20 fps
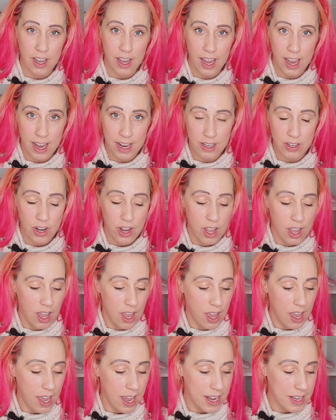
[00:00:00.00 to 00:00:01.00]
an
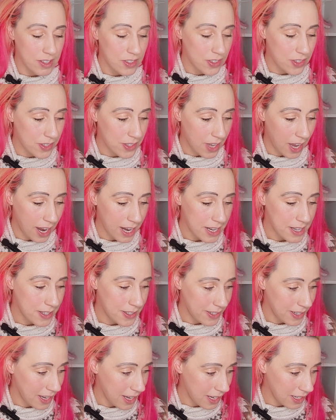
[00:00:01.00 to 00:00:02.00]

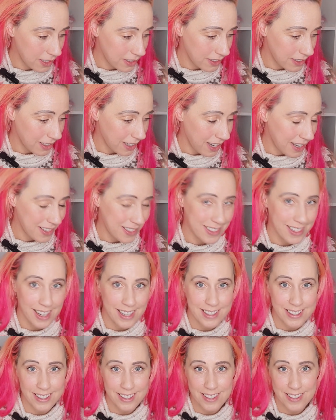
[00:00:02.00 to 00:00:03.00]
exciting,
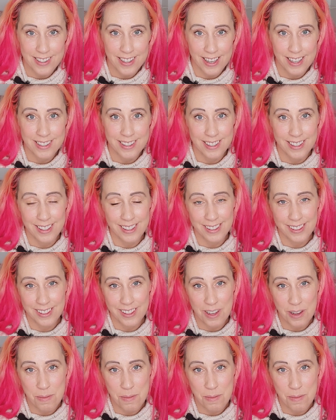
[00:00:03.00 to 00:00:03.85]
exciting, exciting,